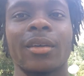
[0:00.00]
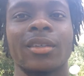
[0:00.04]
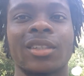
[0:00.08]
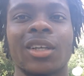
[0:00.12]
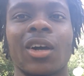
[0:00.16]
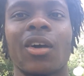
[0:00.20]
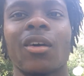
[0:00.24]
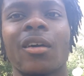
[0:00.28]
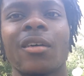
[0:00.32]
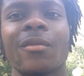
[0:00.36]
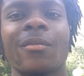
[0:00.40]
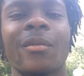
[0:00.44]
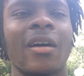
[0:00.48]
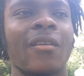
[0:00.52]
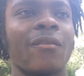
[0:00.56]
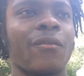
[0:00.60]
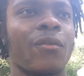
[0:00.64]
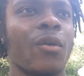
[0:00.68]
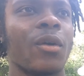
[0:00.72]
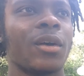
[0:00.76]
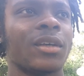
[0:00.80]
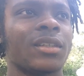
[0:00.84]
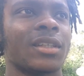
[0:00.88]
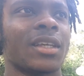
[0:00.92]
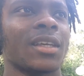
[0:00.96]
Sorry if my
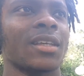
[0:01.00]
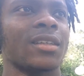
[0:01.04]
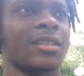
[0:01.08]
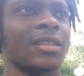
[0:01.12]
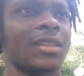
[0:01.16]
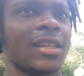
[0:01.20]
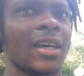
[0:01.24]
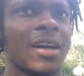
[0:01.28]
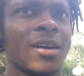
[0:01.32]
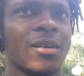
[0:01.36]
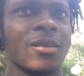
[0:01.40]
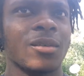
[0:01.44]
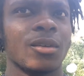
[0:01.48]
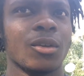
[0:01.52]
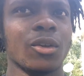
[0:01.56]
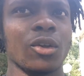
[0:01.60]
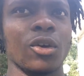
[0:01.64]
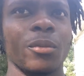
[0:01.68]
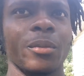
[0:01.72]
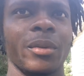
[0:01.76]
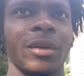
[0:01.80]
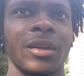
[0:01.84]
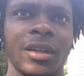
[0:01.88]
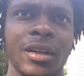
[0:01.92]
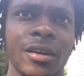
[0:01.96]
voice sound a
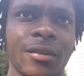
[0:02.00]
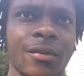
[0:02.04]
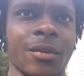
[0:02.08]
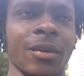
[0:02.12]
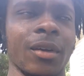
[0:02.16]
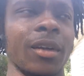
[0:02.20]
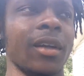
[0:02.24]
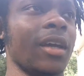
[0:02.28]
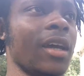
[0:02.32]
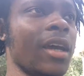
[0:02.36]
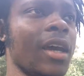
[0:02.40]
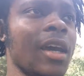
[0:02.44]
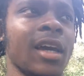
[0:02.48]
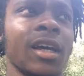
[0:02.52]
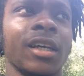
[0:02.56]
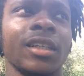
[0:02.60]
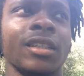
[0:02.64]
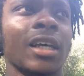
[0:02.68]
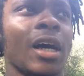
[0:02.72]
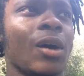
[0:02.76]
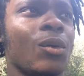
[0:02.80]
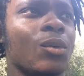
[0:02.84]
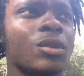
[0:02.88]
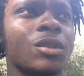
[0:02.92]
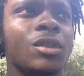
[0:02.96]
little bit different,
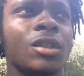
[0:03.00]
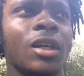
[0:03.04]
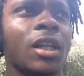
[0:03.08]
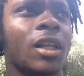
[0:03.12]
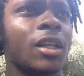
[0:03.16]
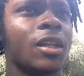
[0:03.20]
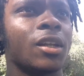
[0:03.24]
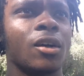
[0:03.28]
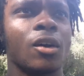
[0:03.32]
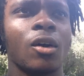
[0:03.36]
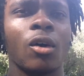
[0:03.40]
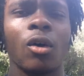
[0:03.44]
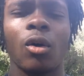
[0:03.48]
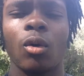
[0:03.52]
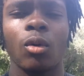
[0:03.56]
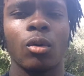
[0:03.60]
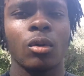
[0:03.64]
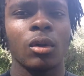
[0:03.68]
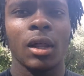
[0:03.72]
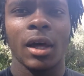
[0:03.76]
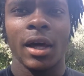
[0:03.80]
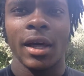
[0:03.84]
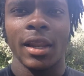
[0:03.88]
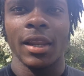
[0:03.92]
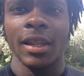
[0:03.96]
because I was yelling a
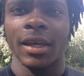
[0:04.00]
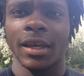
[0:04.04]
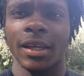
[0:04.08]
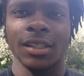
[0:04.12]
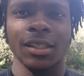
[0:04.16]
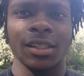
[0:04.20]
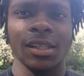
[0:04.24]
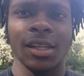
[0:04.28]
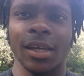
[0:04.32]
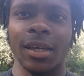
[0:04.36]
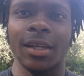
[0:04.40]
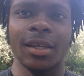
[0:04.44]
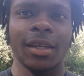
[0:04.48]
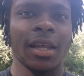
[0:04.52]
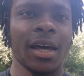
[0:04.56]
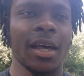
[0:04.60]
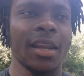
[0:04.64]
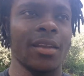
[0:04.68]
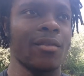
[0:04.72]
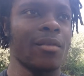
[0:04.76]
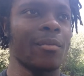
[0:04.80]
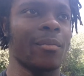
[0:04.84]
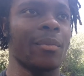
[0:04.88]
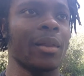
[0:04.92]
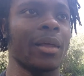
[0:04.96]
whole lot last night,
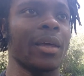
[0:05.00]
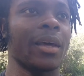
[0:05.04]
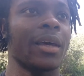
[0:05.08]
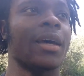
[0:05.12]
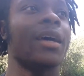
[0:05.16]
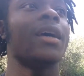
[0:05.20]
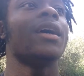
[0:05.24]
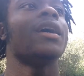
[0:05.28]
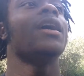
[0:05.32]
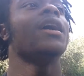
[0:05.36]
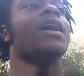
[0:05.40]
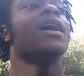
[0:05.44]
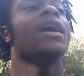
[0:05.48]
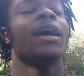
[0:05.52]
not even playing.